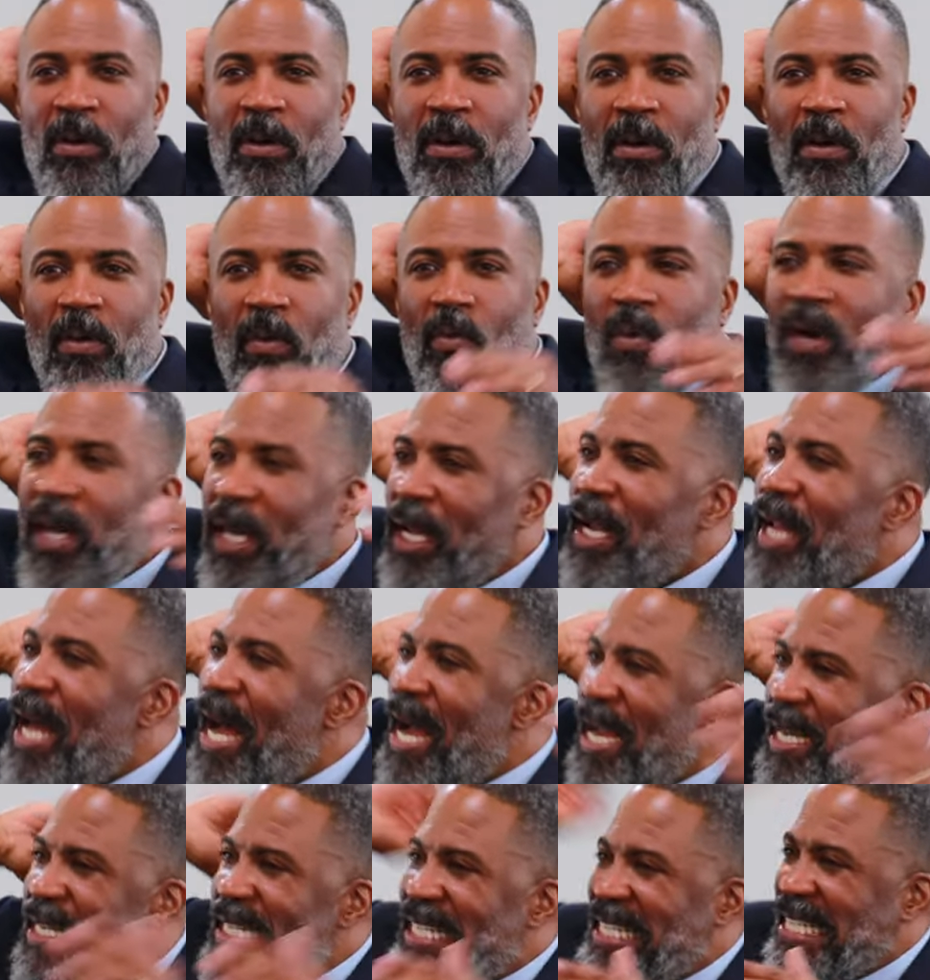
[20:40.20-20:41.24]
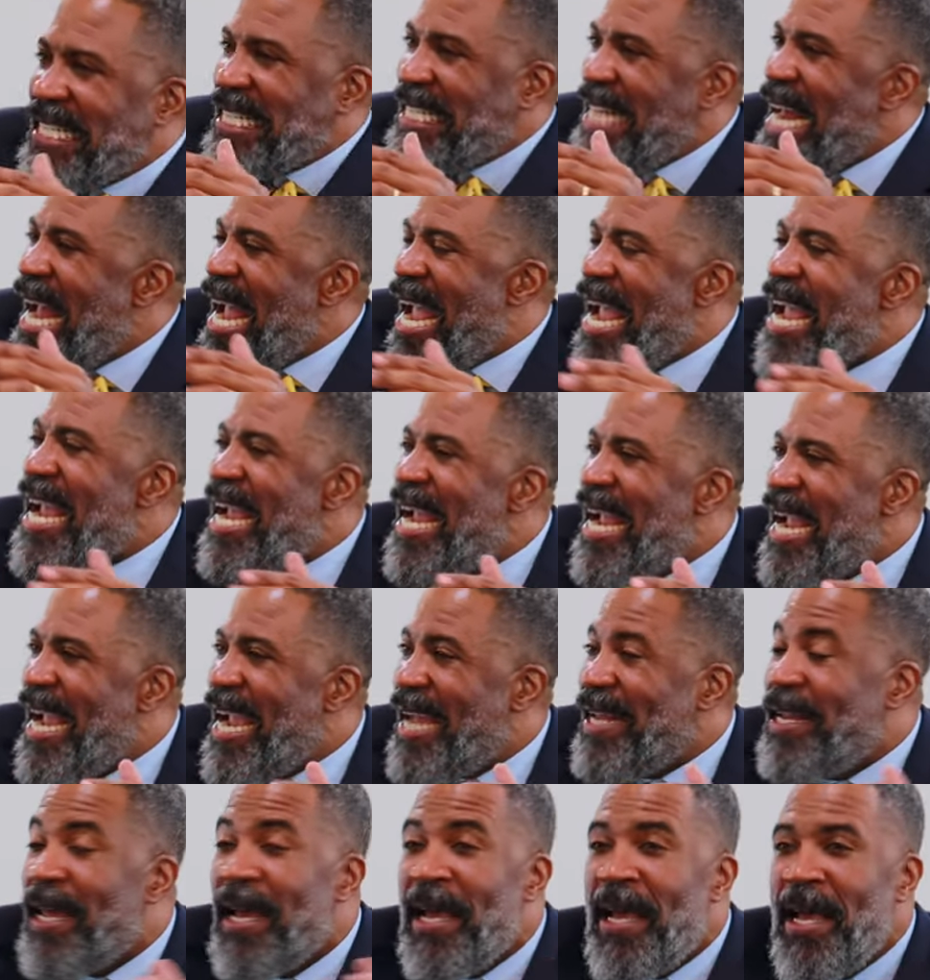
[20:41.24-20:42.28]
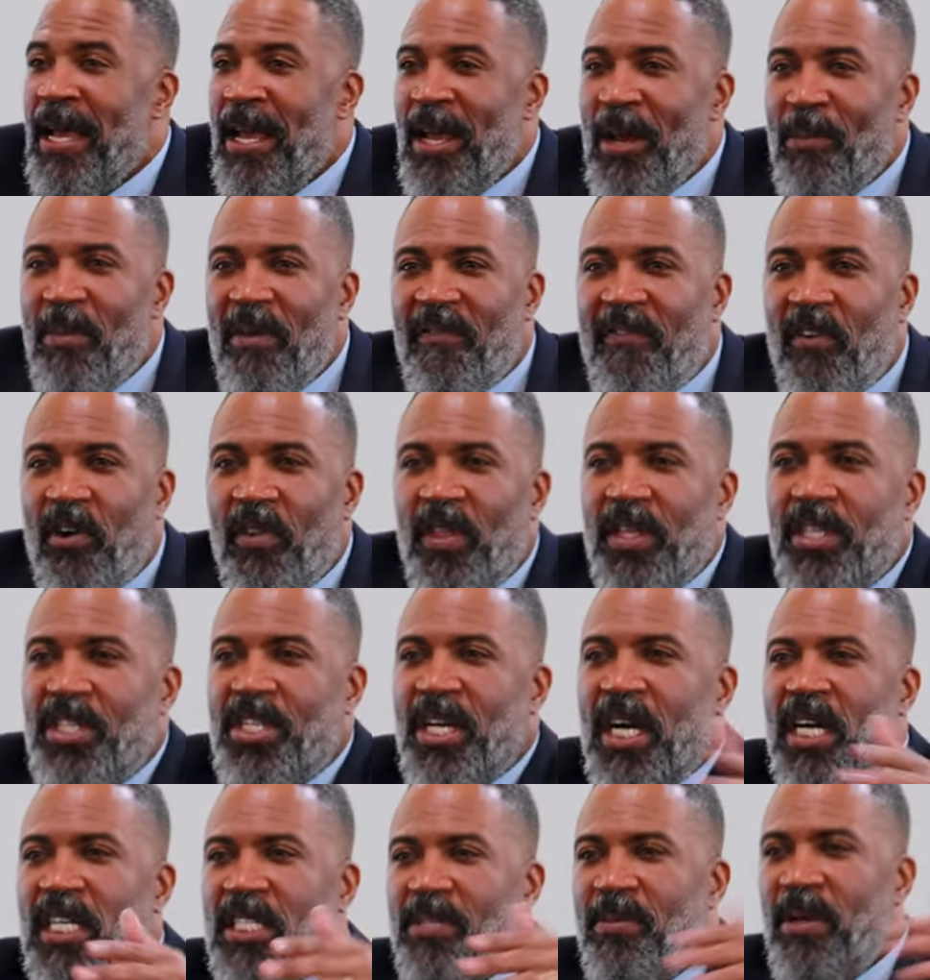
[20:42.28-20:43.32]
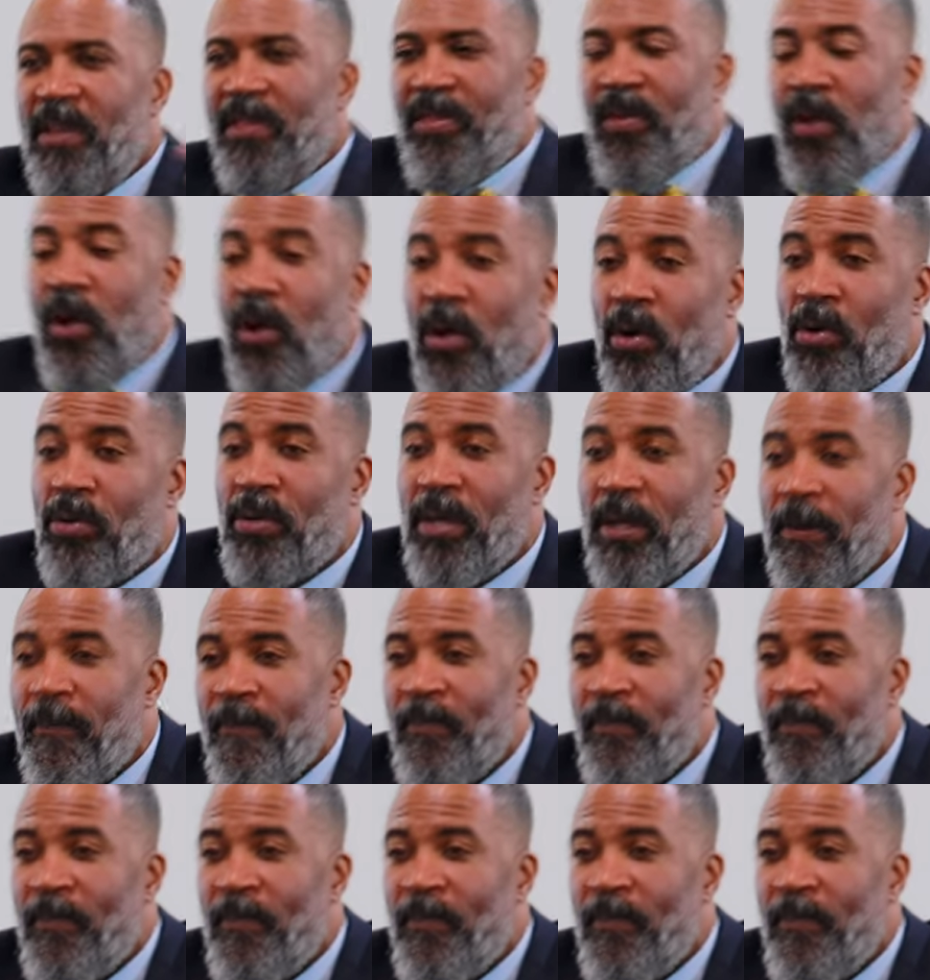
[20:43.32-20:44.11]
When I stand before the judgment throne,